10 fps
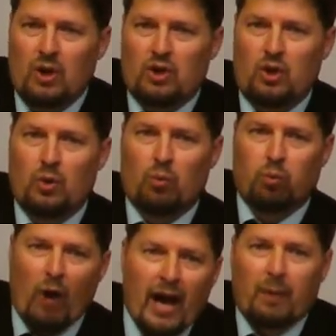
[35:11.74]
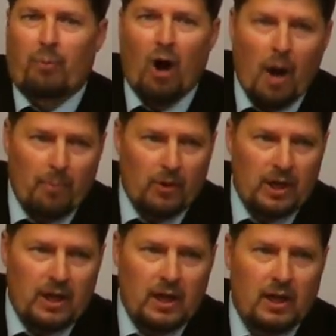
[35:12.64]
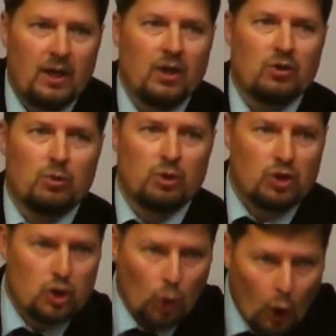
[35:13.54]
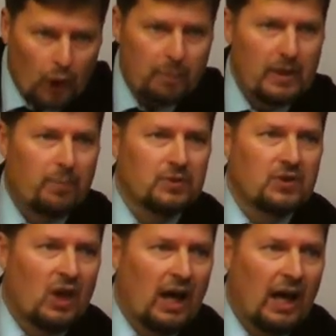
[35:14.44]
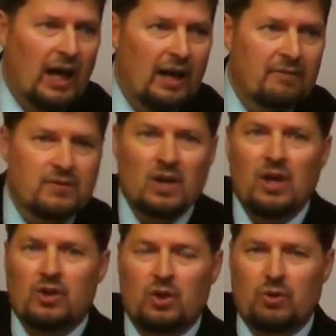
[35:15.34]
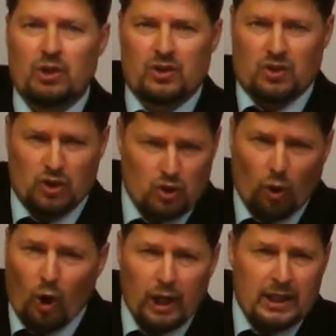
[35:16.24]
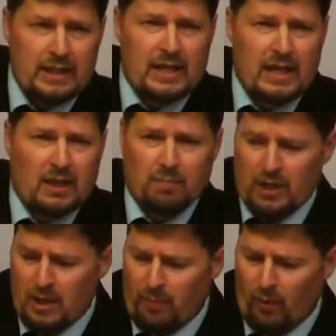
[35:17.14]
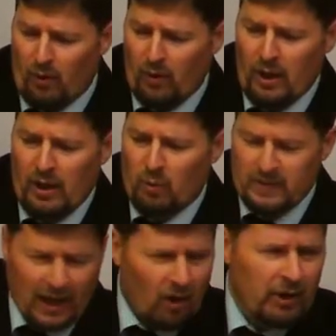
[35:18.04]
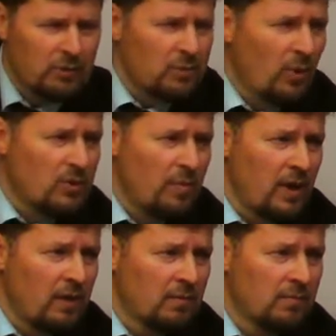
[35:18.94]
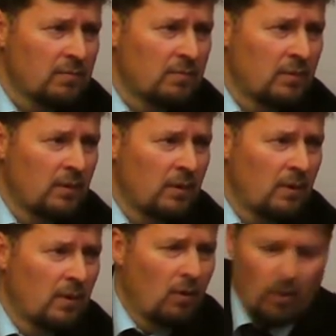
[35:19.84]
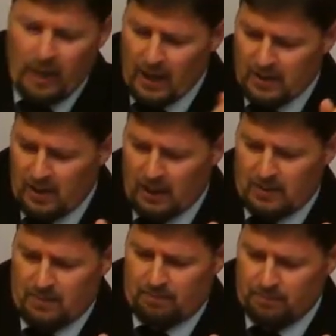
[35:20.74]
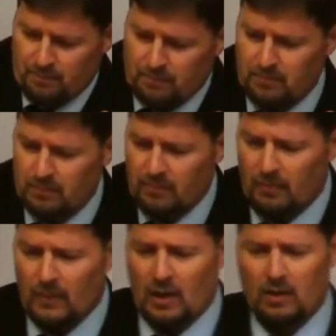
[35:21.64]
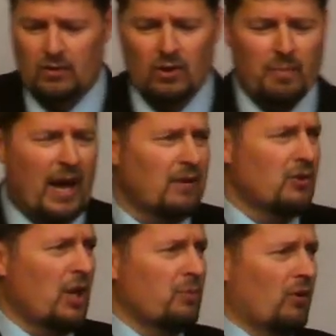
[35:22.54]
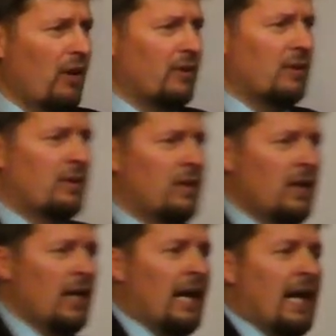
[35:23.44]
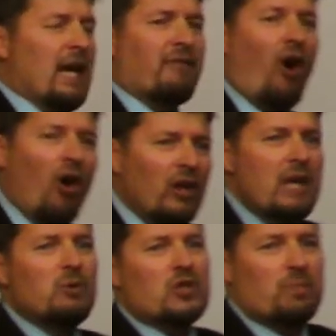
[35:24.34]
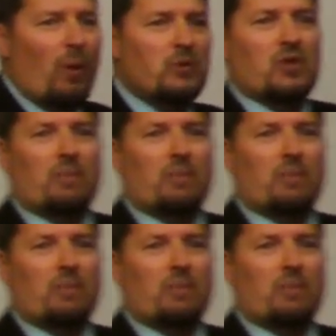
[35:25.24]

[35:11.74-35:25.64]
to wreck property, to destroy people's lives, to just destroy these heathen people? Was that all he was supposed to be? Let me ask you this. Turn to Matthew chapter 11. If all he was supposed to